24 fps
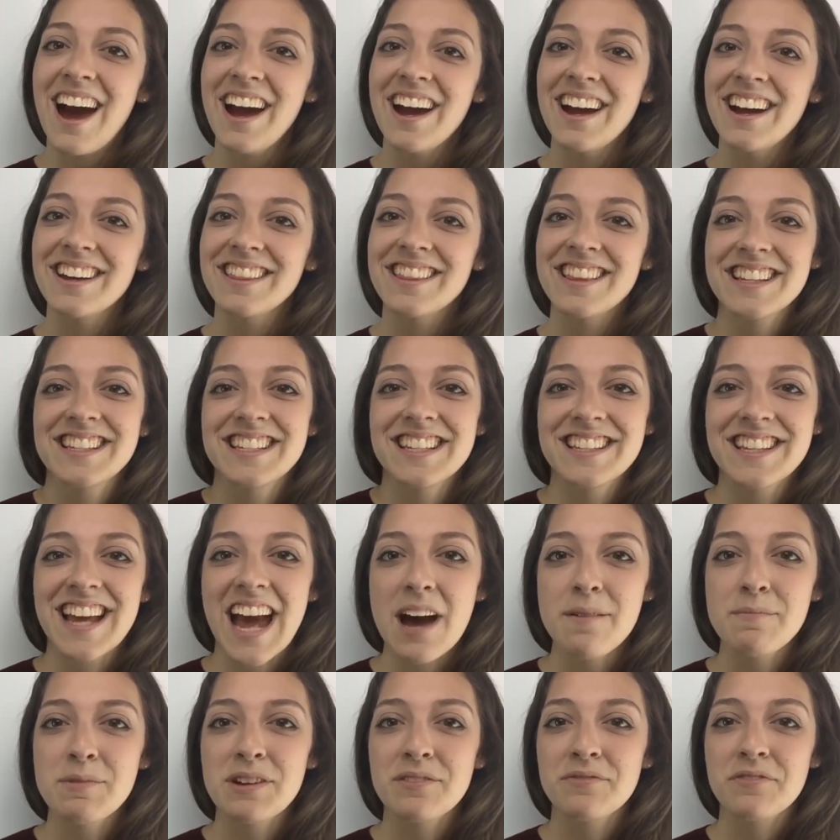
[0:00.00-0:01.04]
Hi, this is
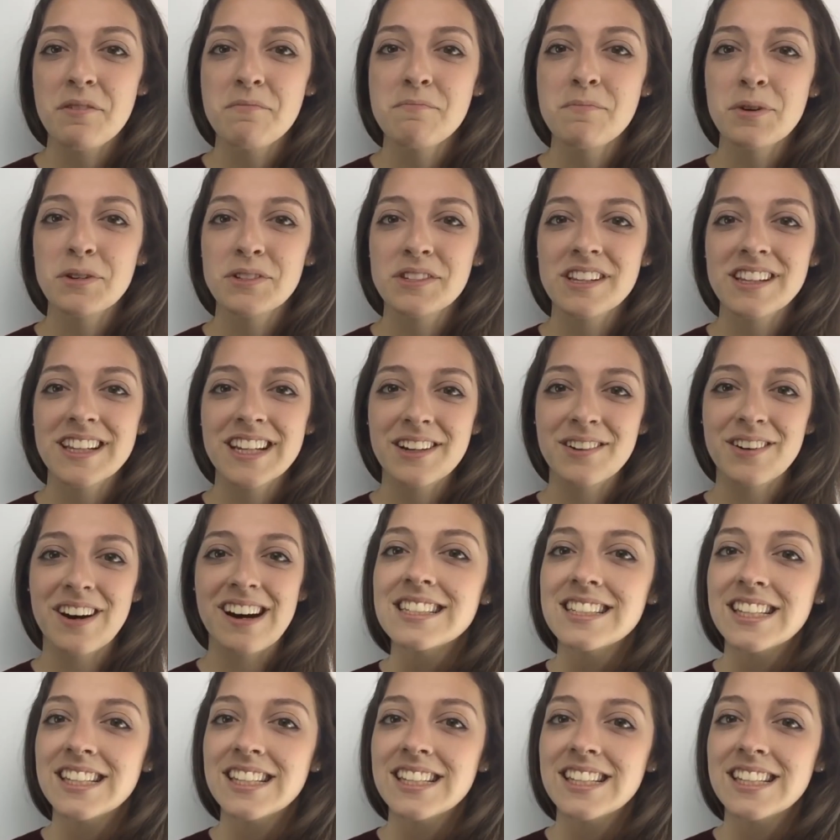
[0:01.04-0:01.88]
Abby from MosaLingua.